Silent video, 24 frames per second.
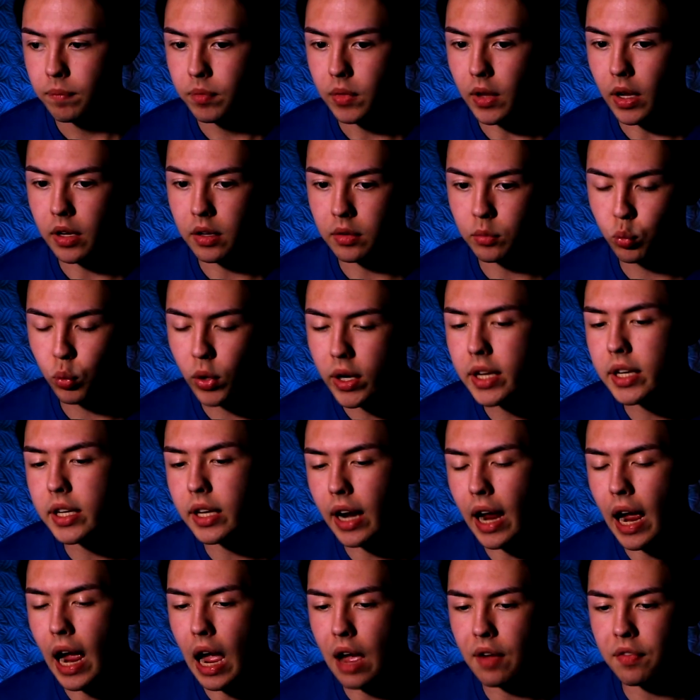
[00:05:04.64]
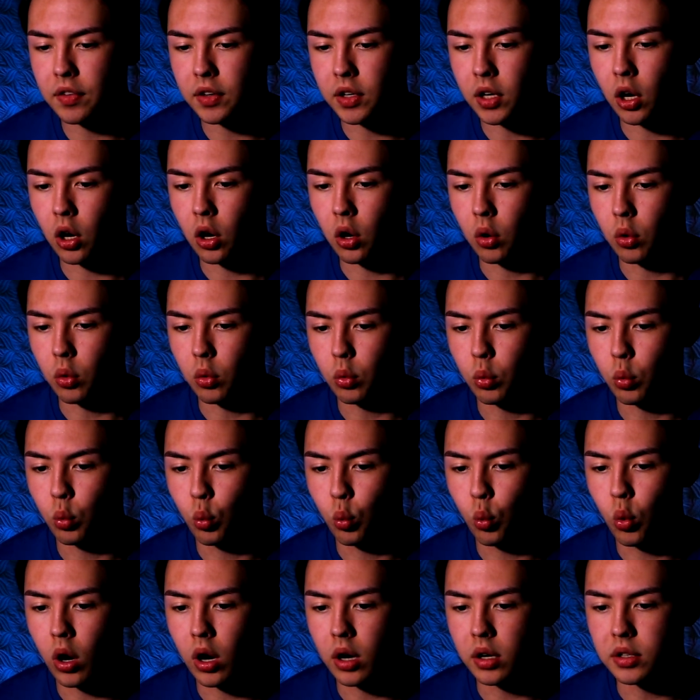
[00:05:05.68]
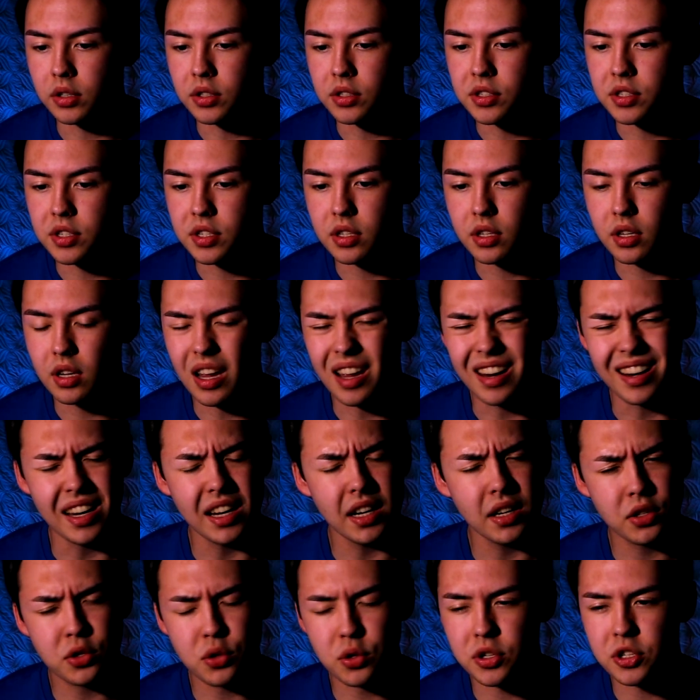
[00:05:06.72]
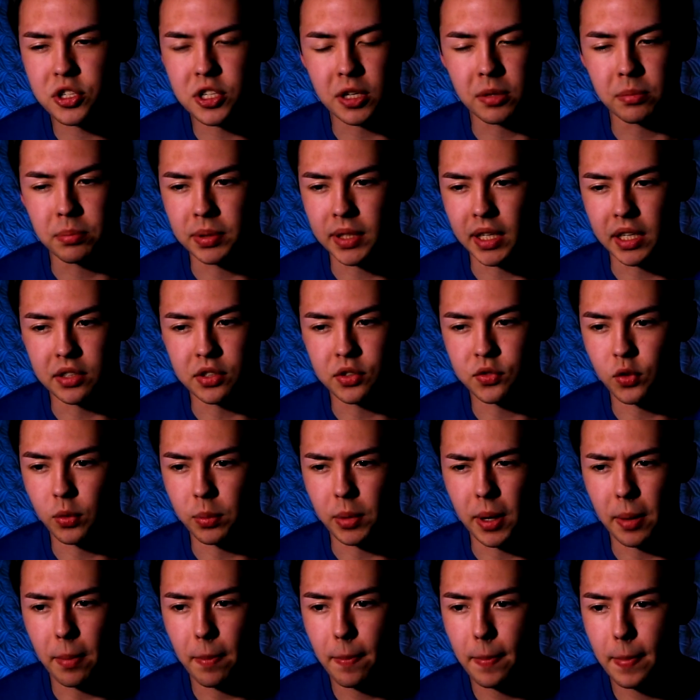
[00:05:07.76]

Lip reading: A week and a half ago was an interesting place for me.